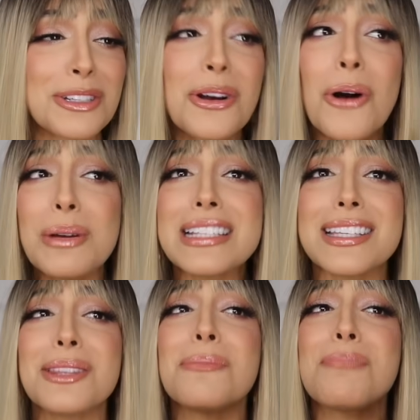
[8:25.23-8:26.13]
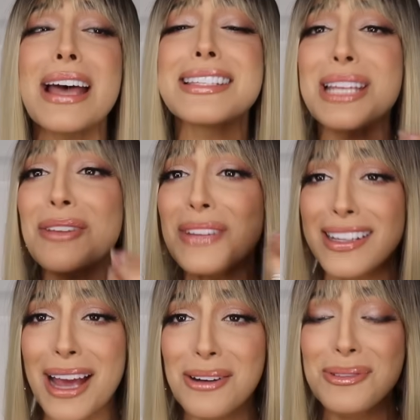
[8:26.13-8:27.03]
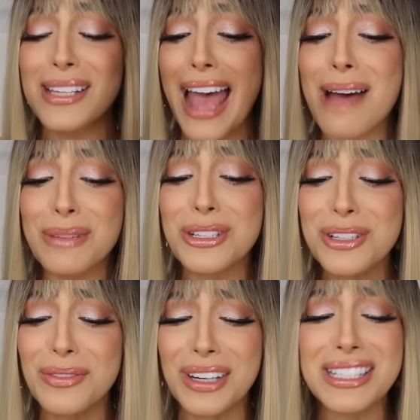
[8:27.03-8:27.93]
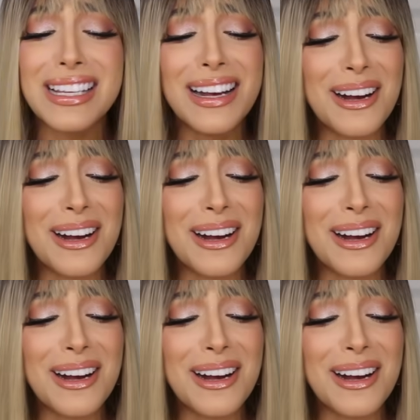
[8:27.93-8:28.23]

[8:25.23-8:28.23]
You always see the best evening gowns at Miss Universe,